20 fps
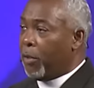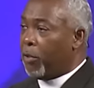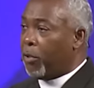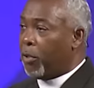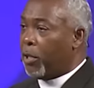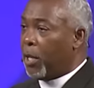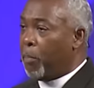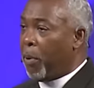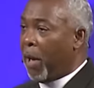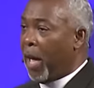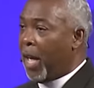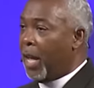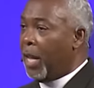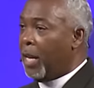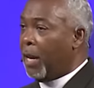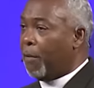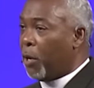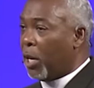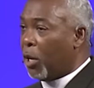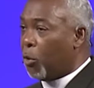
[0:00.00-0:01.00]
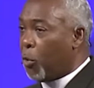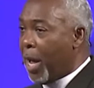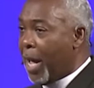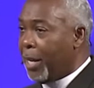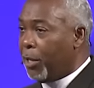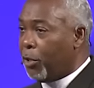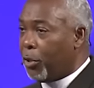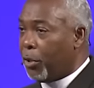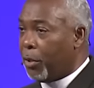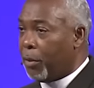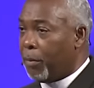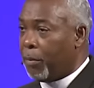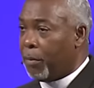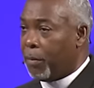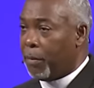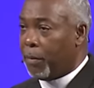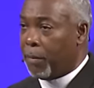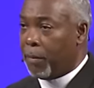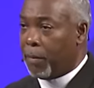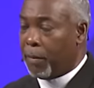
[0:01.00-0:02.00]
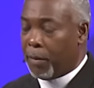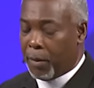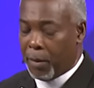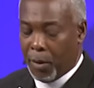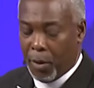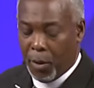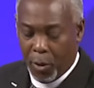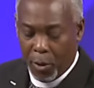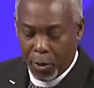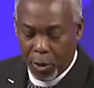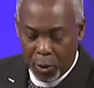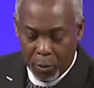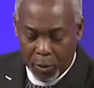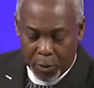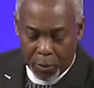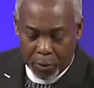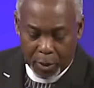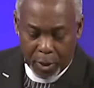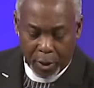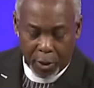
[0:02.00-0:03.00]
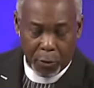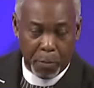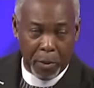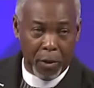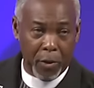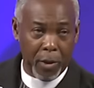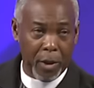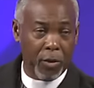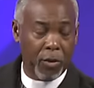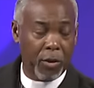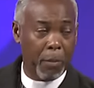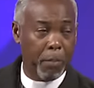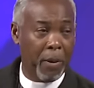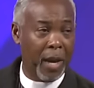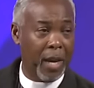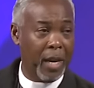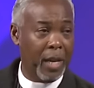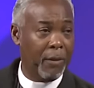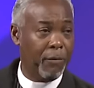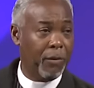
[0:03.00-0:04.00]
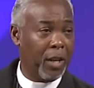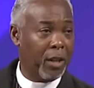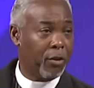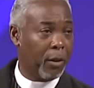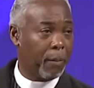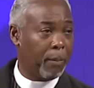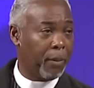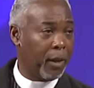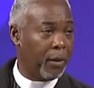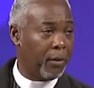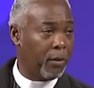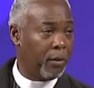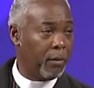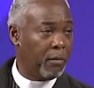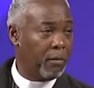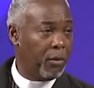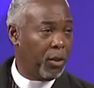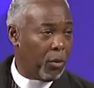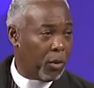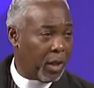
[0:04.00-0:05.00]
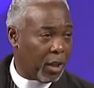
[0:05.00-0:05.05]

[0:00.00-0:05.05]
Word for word: the pain of regret or you will experience the pain of discipline. You get